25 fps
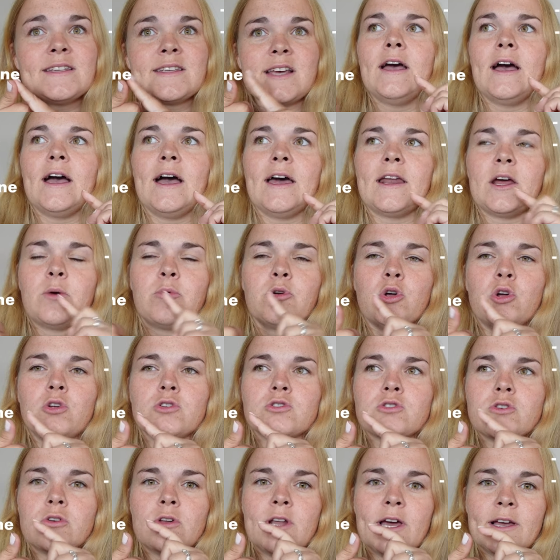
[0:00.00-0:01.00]
And I would
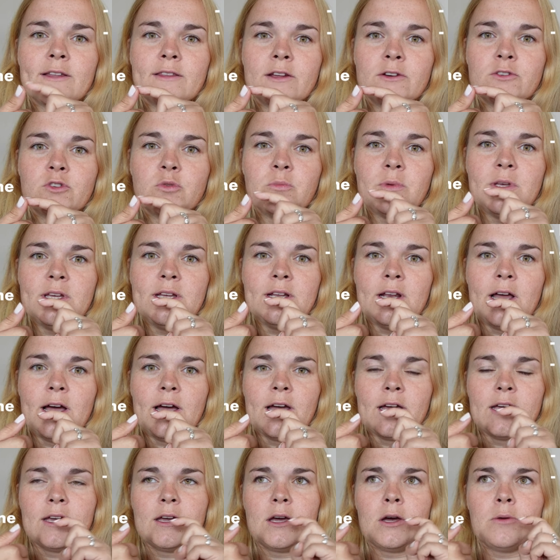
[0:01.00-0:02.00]
also like there to be
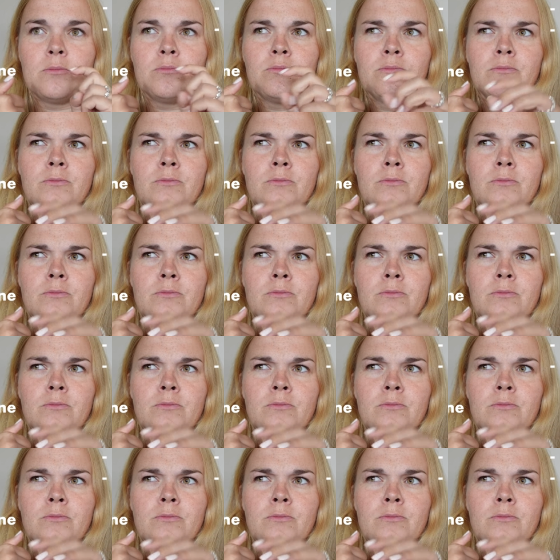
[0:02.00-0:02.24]
like a